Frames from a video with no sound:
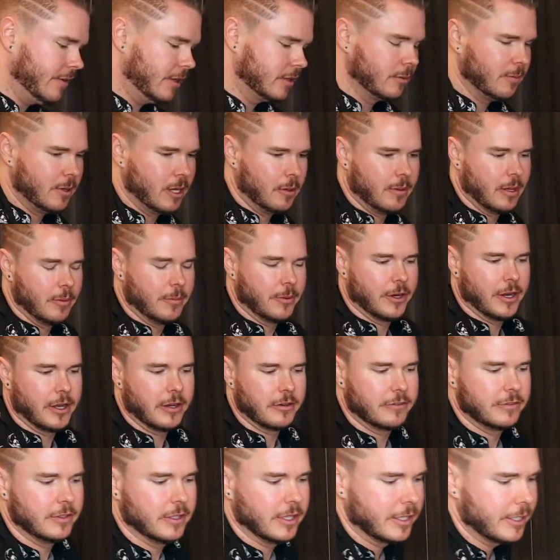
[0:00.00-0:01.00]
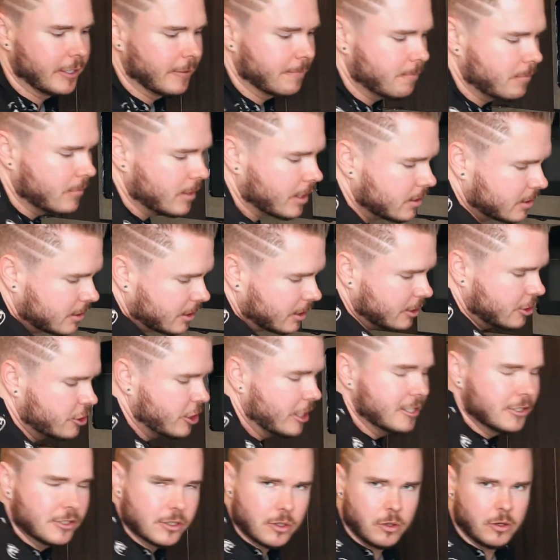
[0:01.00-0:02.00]
out the bell pepper. I don't feel like it. It's gonna
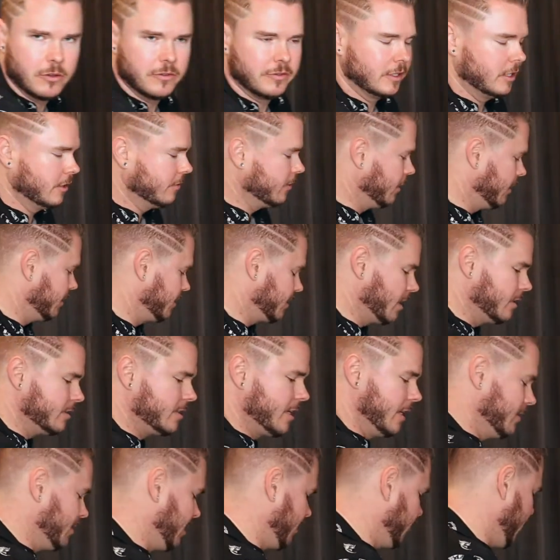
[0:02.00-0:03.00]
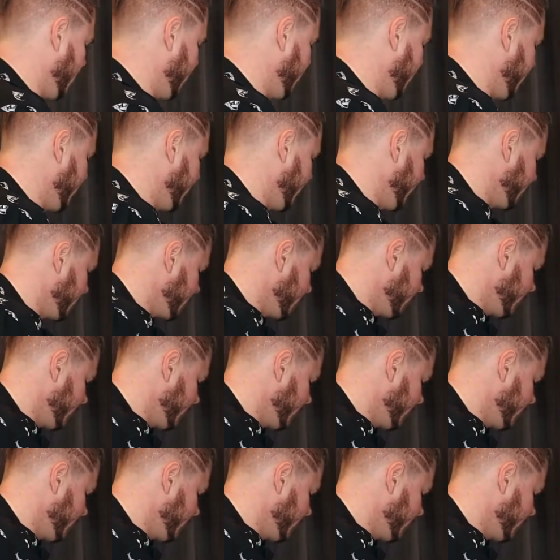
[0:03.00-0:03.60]
change the whole flavor. It's gonna taste like bell pepper.